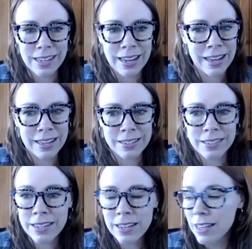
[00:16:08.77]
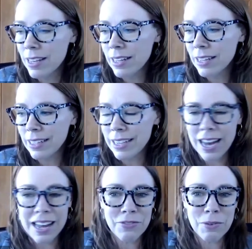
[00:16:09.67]
And
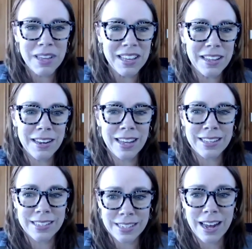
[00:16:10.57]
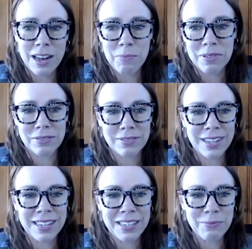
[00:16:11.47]
God forbid it stop.
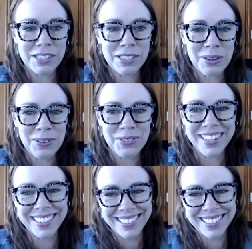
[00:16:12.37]
Um, so